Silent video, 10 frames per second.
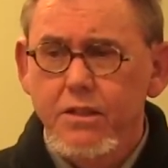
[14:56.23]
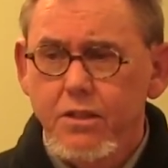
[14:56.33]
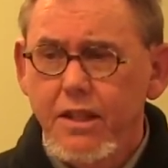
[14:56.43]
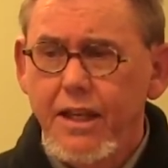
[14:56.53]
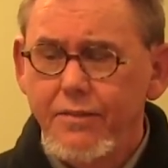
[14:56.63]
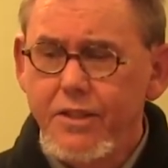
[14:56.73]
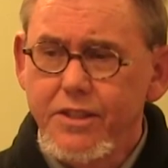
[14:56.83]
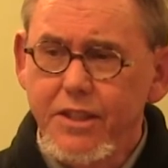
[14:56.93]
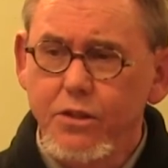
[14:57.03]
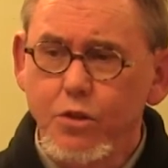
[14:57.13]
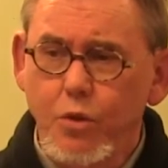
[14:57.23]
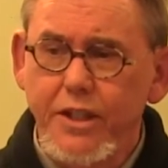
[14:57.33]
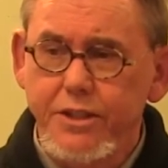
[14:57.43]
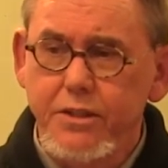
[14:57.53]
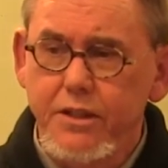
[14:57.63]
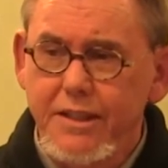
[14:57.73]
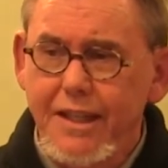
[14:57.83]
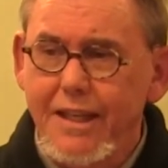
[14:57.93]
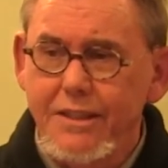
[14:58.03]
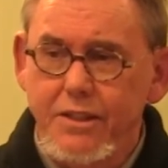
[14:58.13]
So they have this single question that
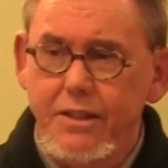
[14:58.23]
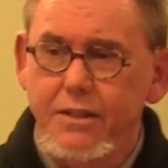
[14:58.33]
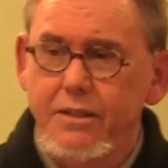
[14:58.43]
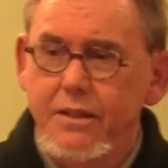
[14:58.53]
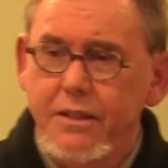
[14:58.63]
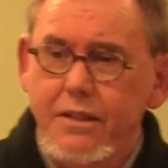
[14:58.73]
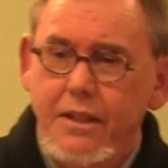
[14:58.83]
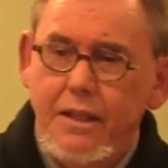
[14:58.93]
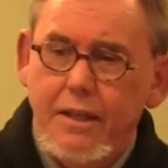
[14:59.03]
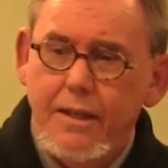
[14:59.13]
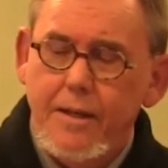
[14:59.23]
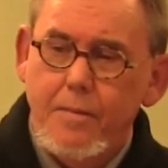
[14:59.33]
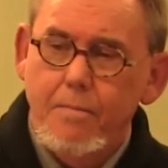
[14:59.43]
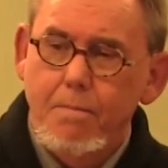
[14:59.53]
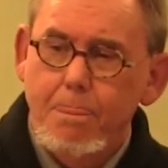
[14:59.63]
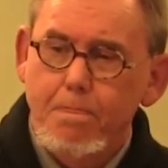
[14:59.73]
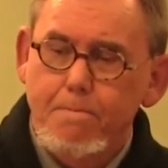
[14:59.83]
guides it. I